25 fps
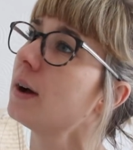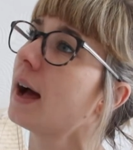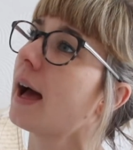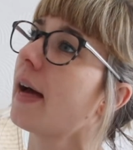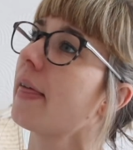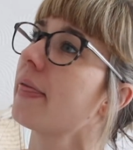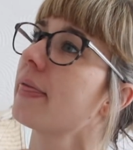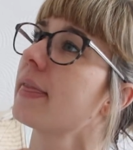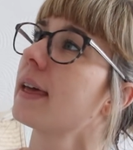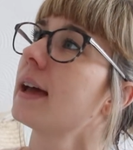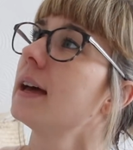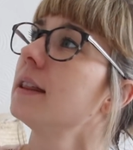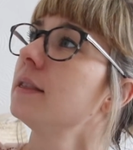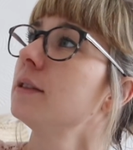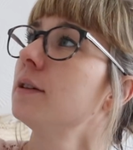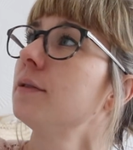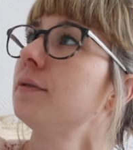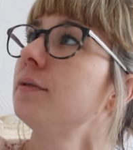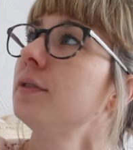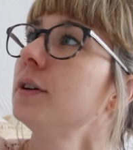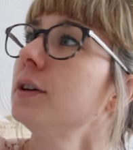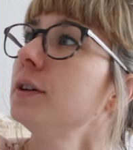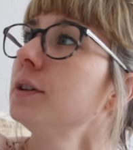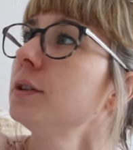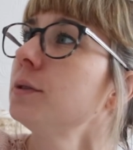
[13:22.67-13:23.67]
and then the
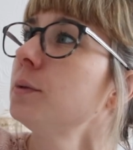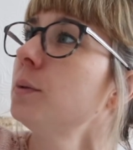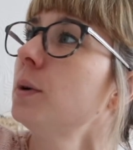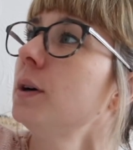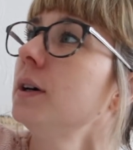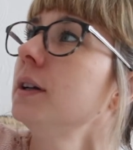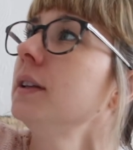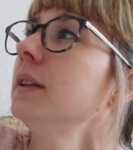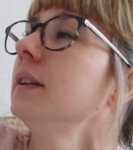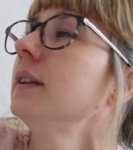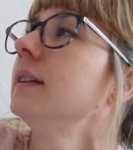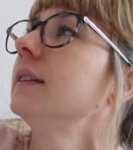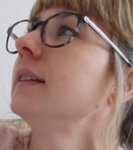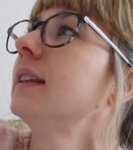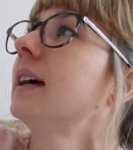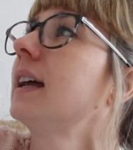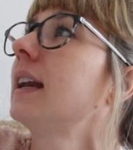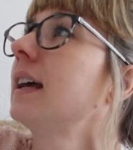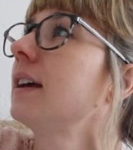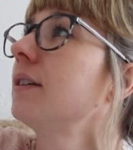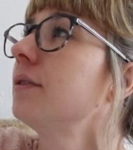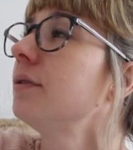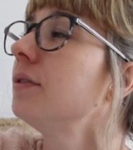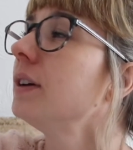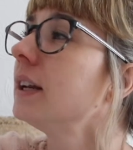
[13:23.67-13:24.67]
third one that
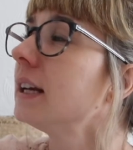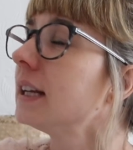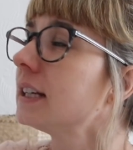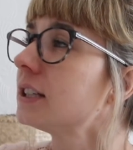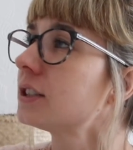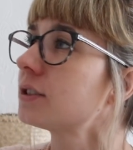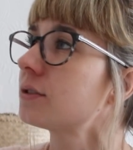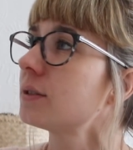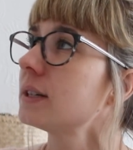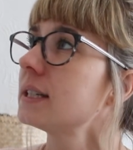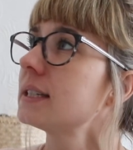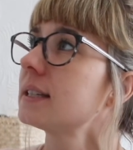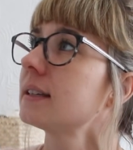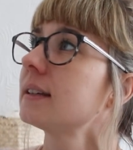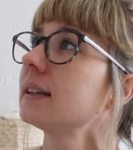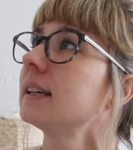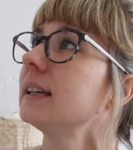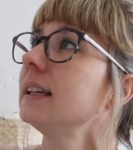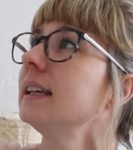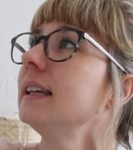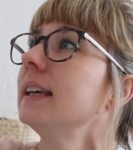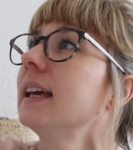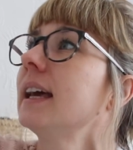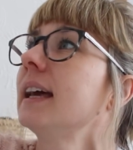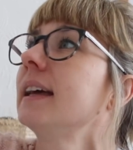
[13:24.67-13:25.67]
I finished
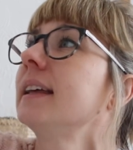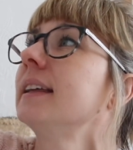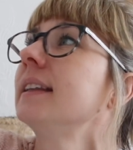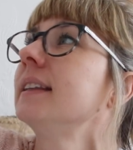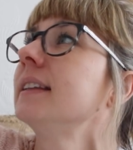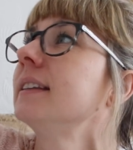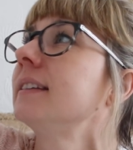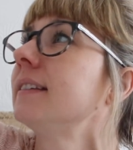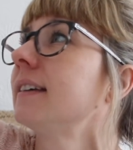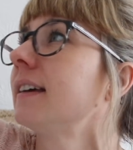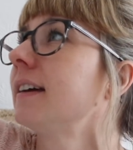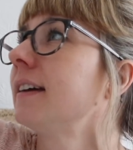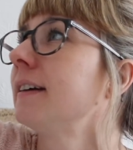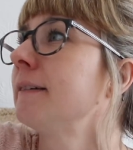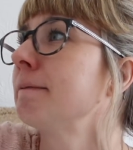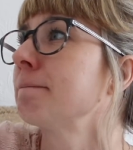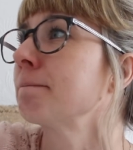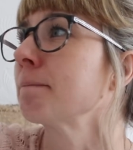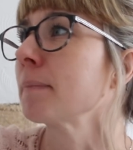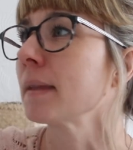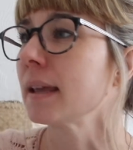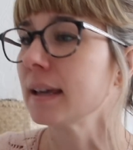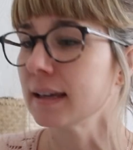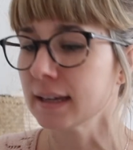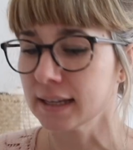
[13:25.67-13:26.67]
recently, and
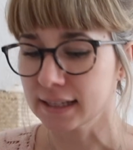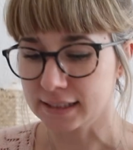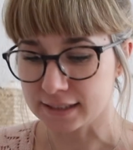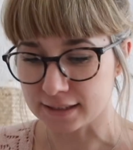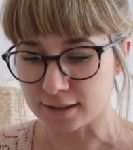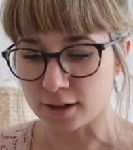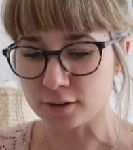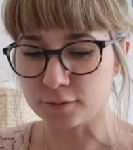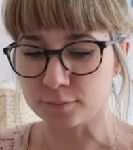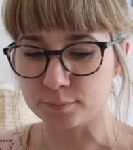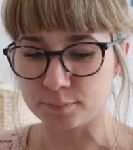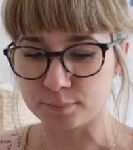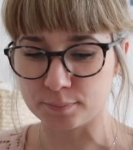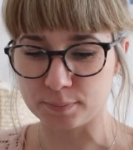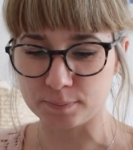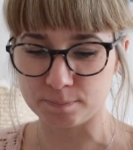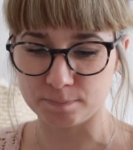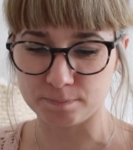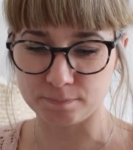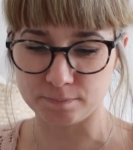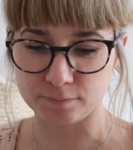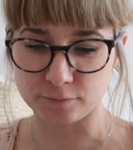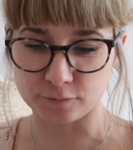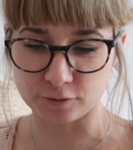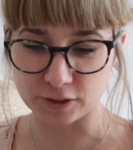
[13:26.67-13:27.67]
it's not
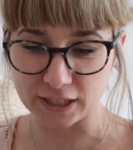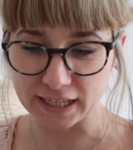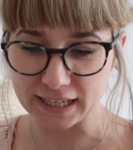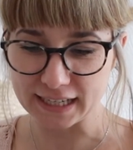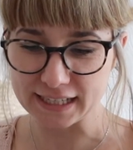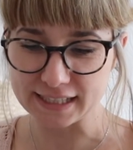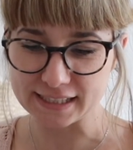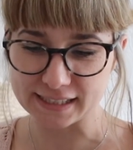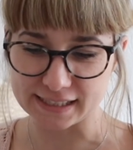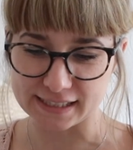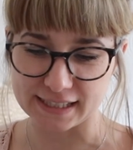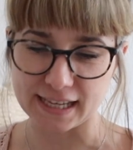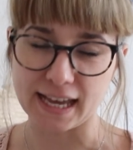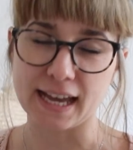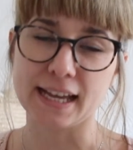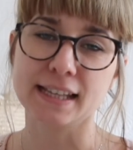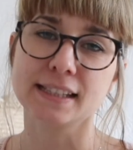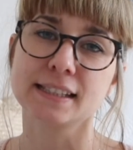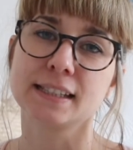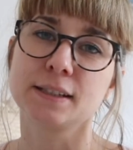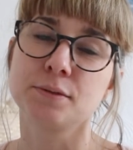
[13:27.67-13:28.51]
released yet.